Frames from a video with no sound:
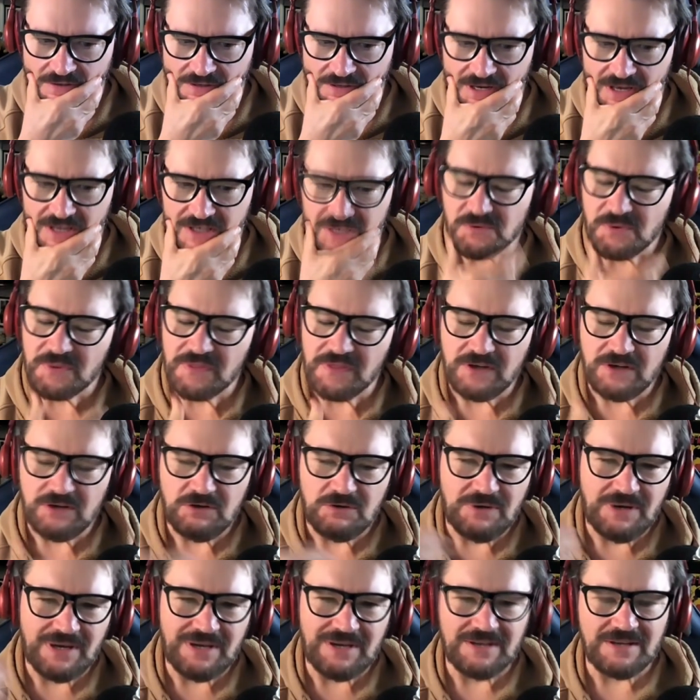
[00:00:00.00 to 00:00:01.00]
And I said, well, then you
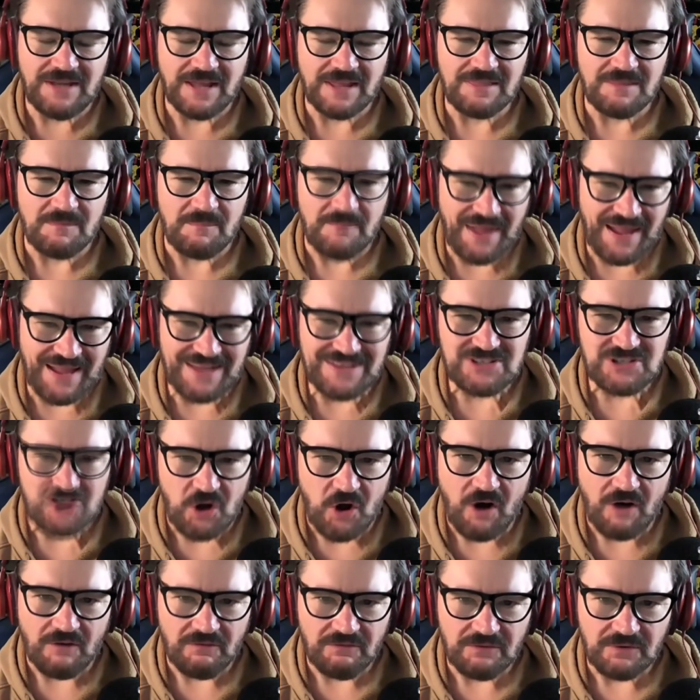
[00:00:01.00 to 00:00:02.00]
need to take the mask
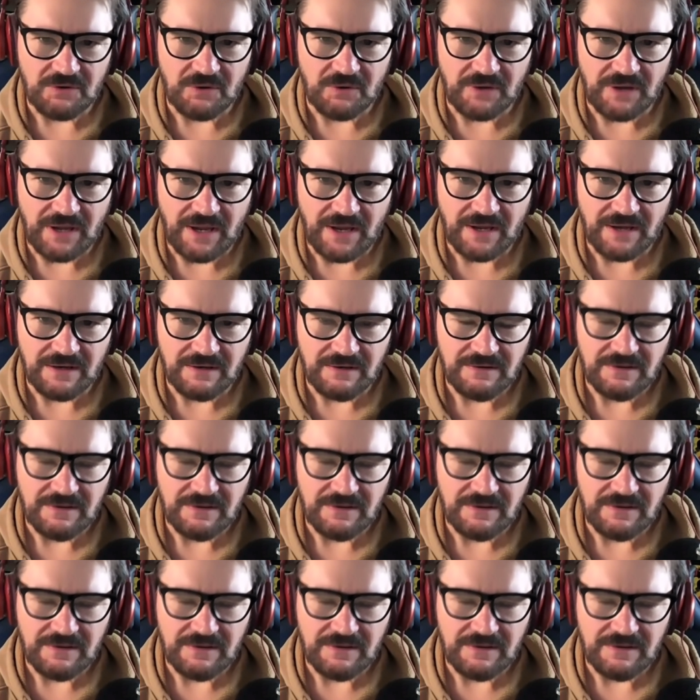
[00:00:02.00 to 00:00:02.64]
off. Okay.